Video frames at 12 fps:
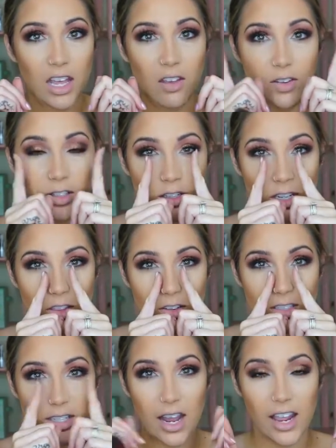If it's on either
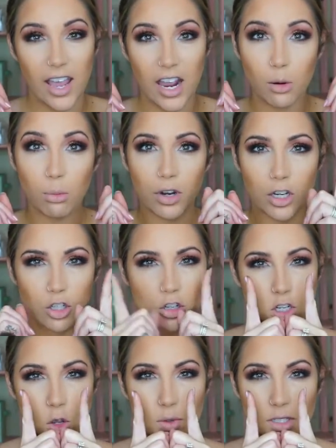side, it kind of brings your
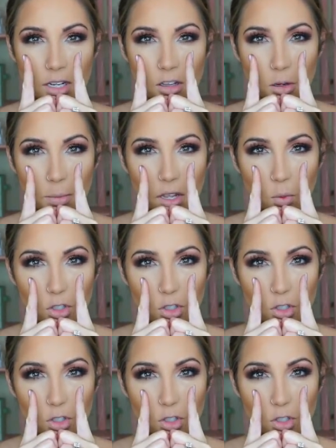nose in a little bit,